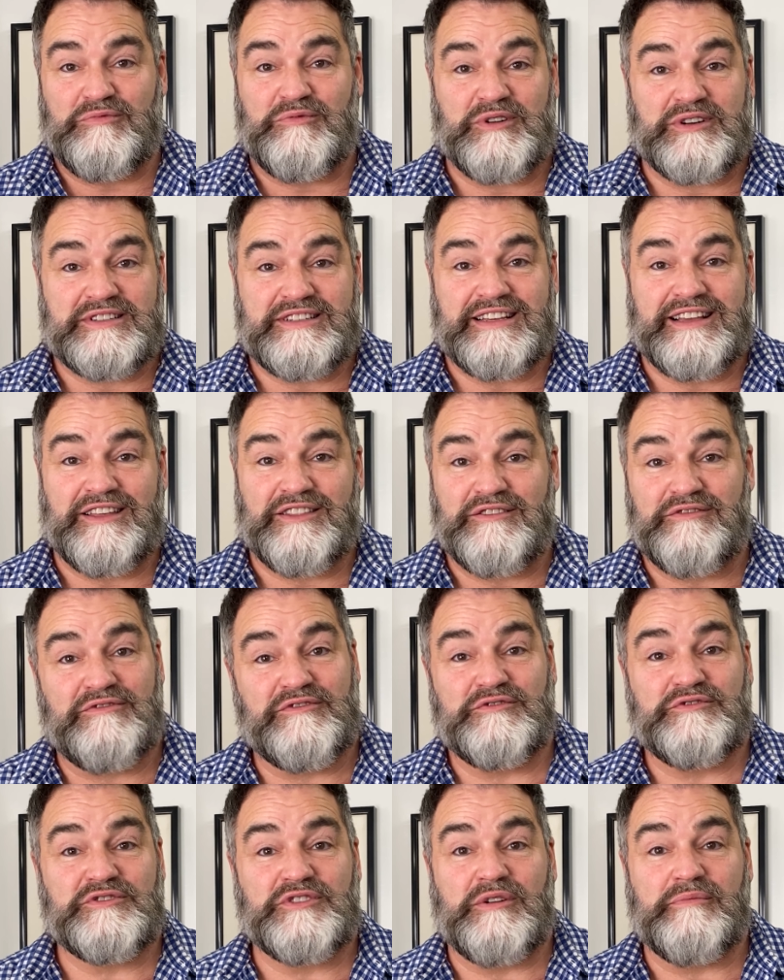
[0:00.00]
worked together
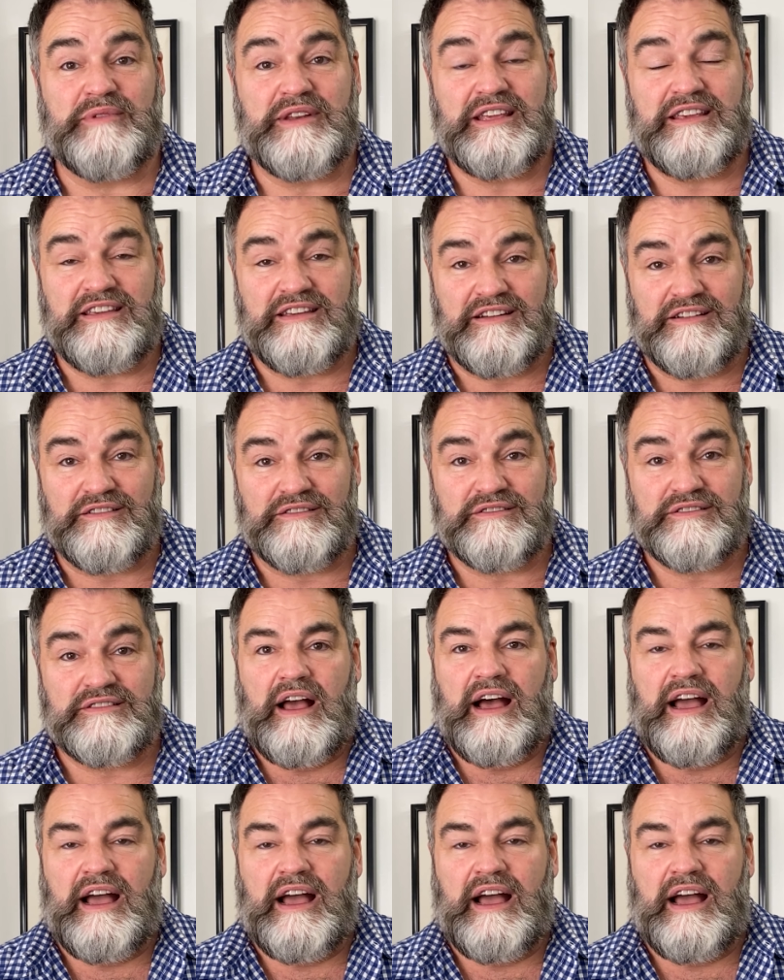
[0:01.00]
for so many years.